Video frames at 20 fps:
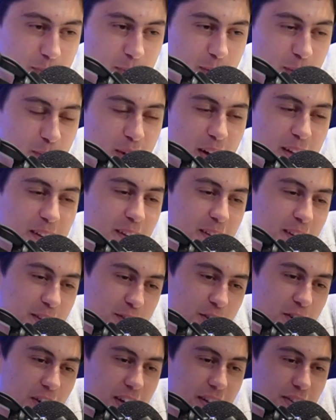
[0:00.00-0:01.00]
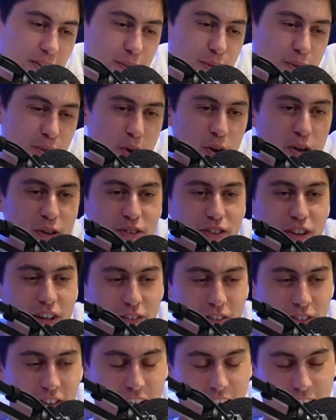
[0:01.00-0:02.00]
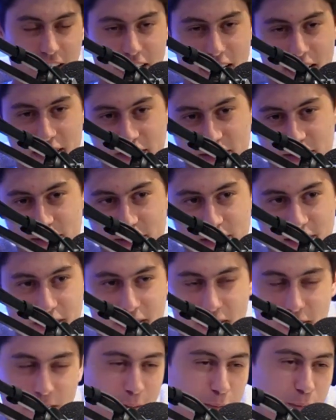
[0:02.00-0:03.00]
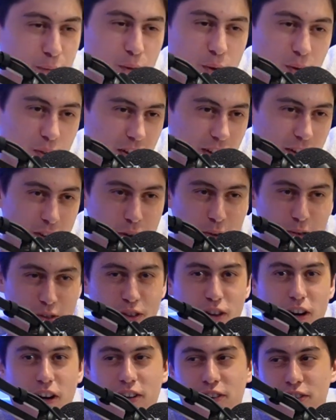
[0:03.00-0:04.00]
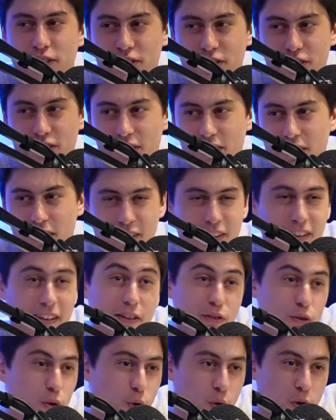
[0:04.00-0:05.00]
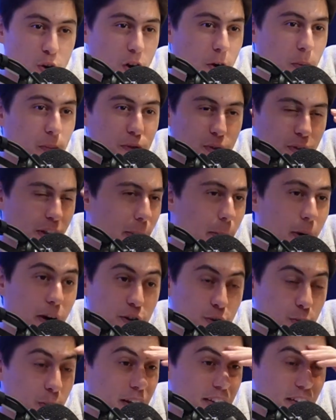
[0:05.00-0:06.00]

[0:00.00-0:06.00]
The fact that this guy's 37 and has, I think, 14 goals and 9 assists in, I think that's all comps, or that might just be